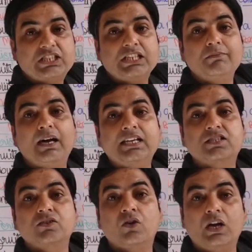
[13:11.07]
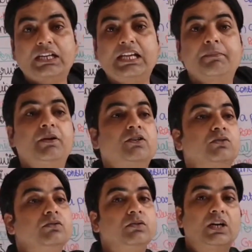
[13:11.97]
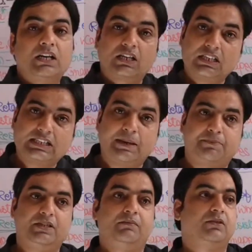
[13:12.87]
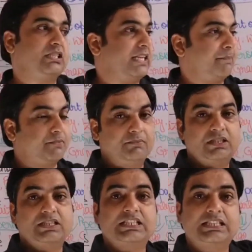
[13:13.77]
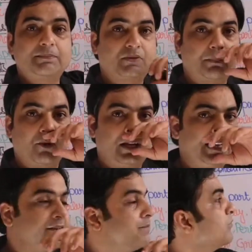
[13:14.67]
stigma is not able to receive the pollen,